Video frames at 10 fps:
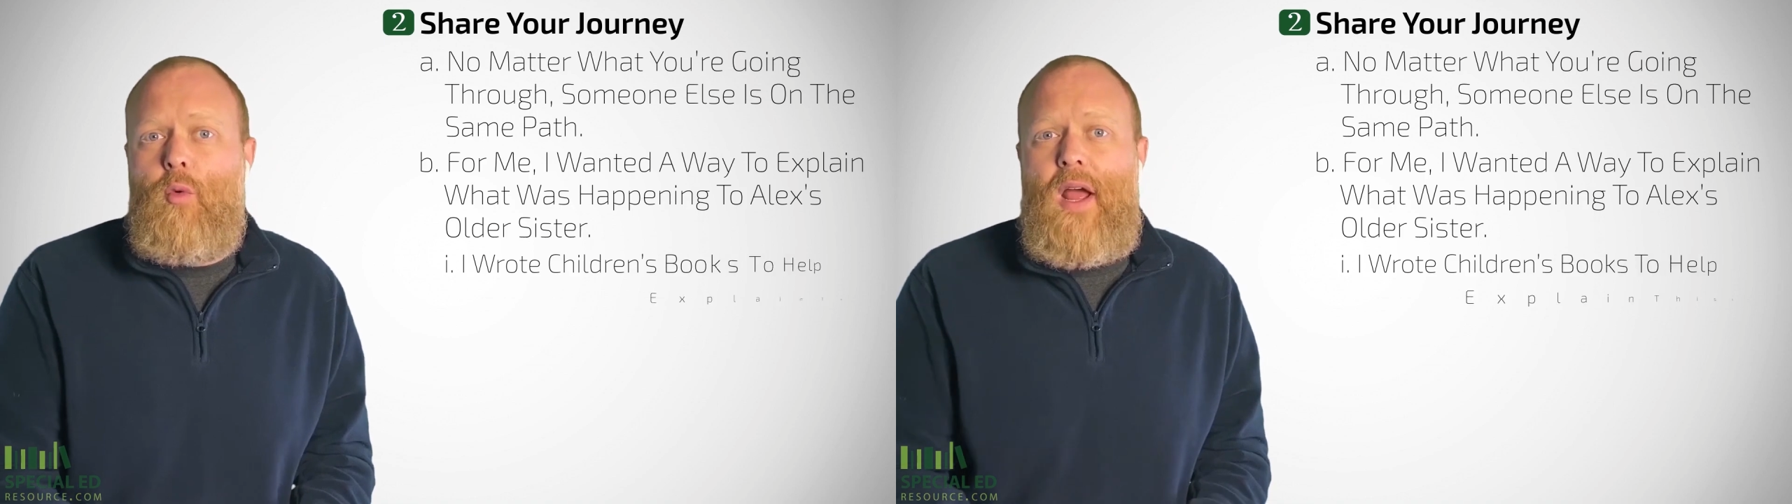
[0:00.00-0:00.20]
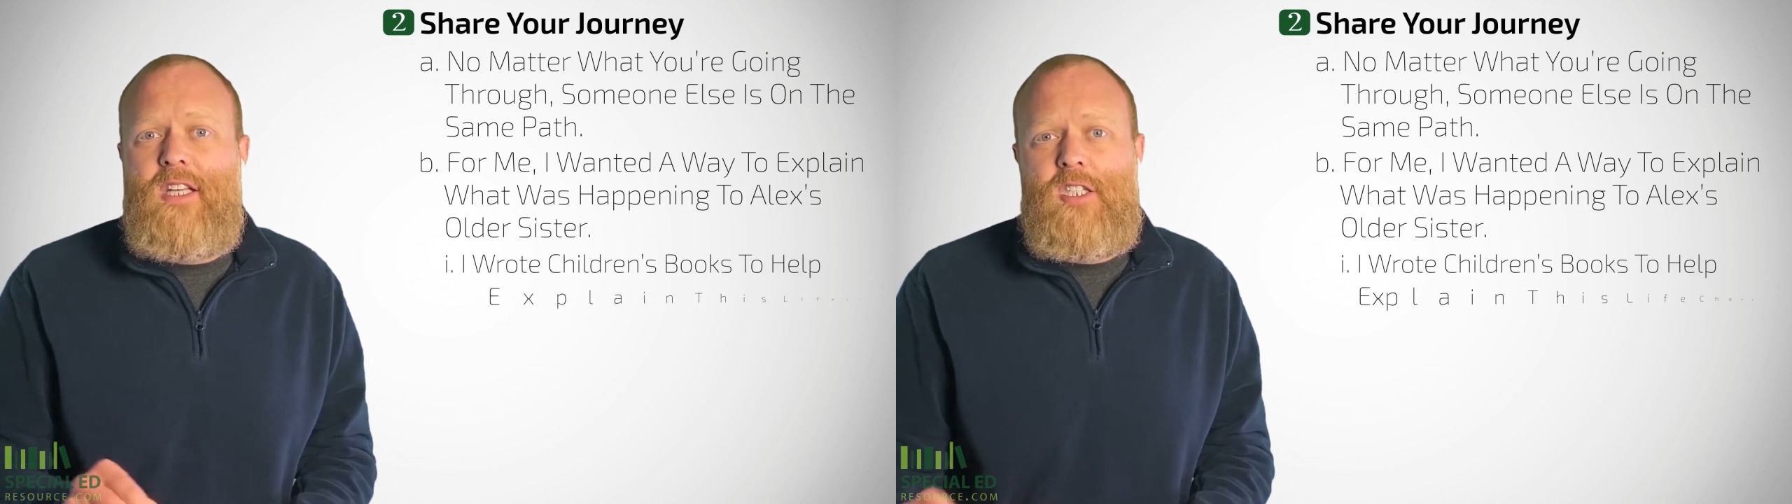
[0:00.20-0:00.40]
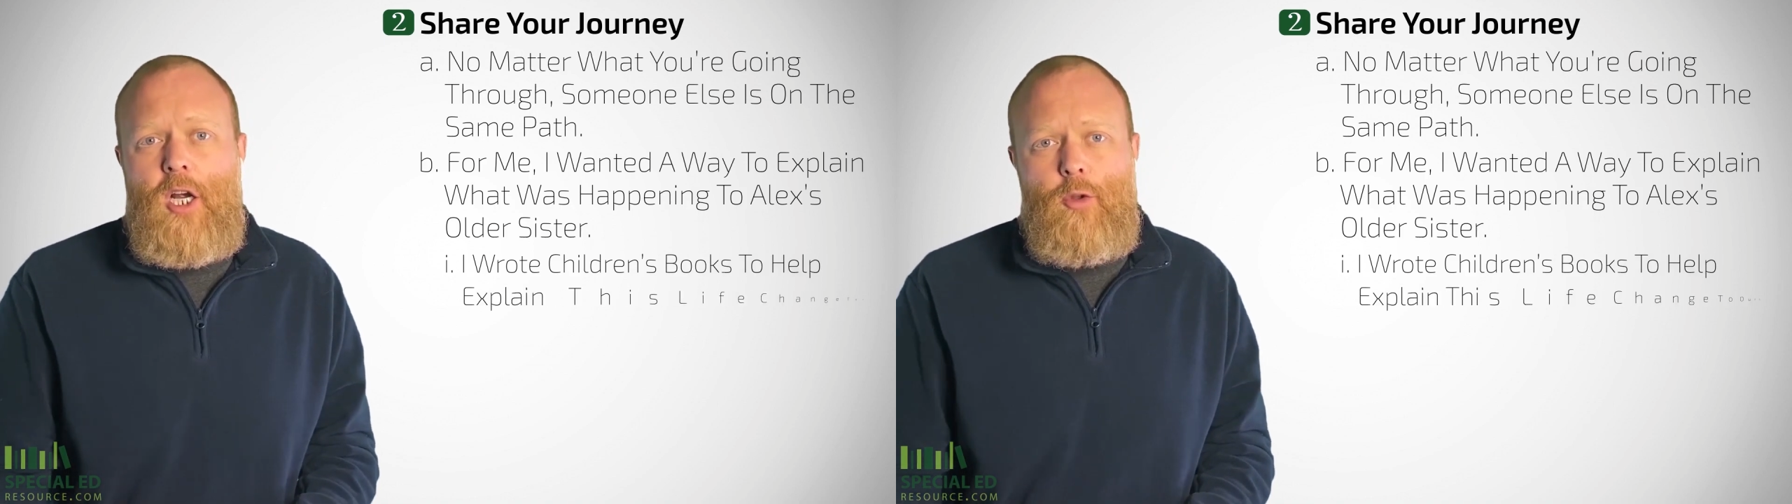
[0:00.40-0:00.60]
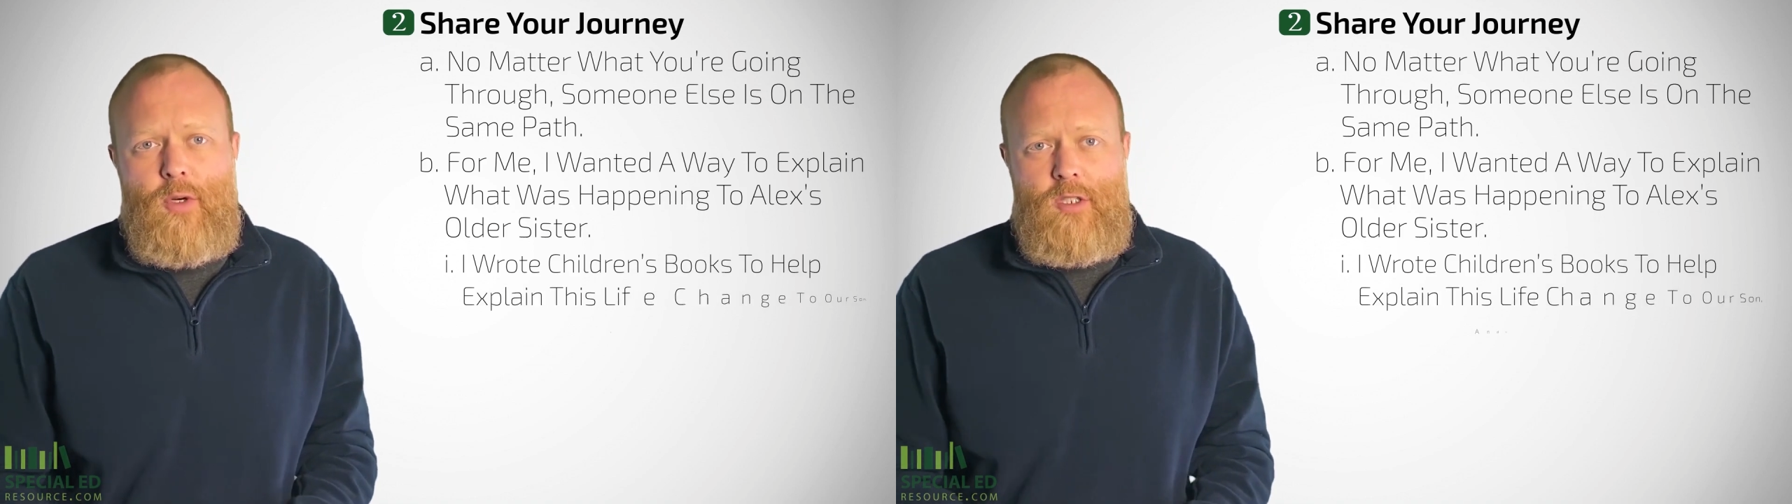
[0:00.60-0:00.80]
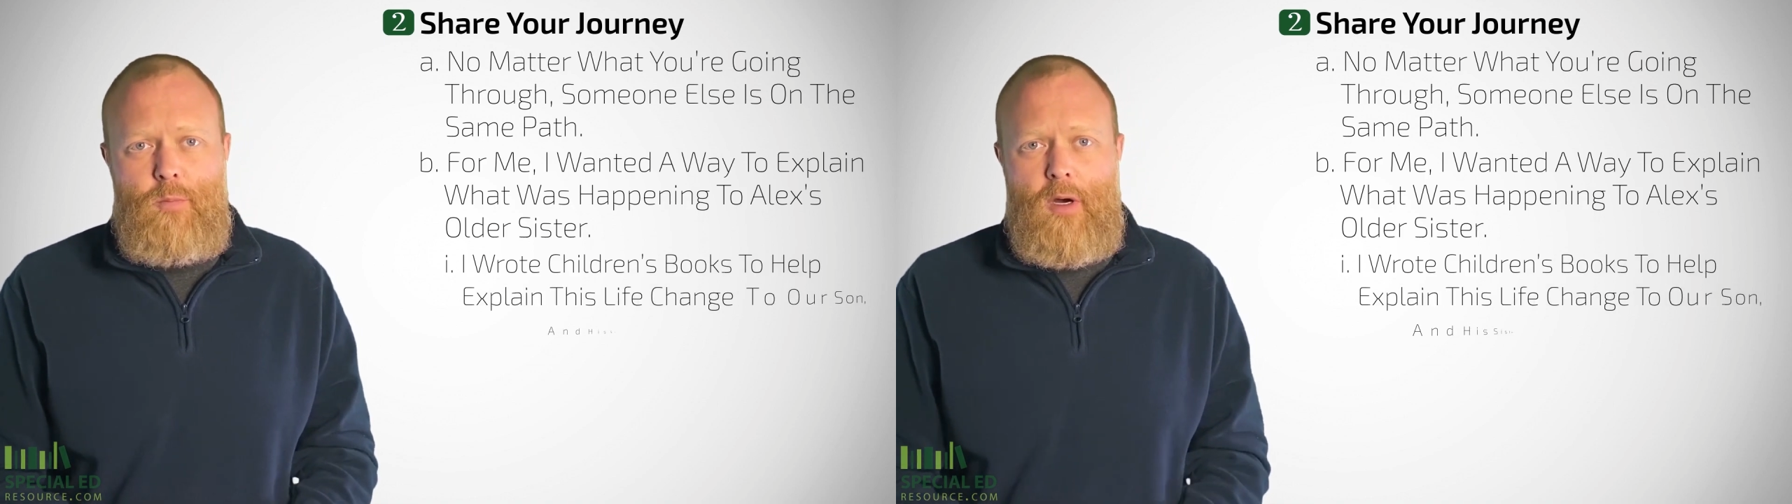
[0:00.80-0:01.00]
write
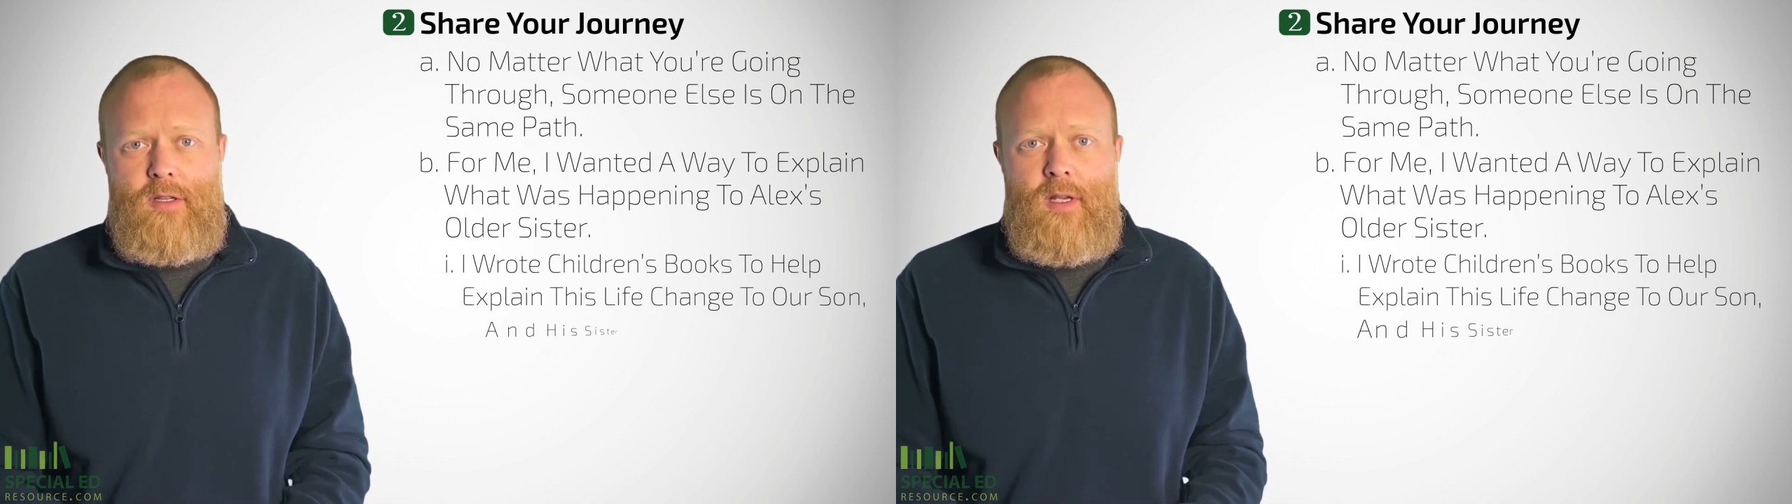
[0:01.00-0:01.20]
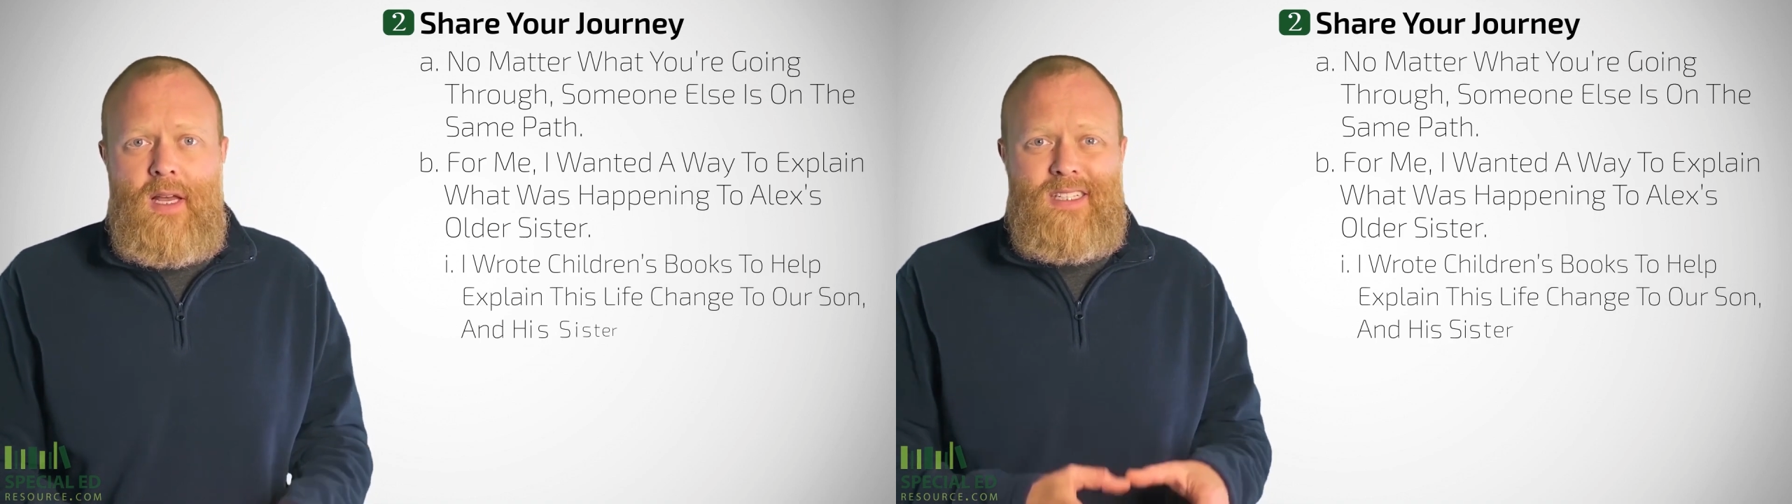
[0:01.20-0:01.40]
children's books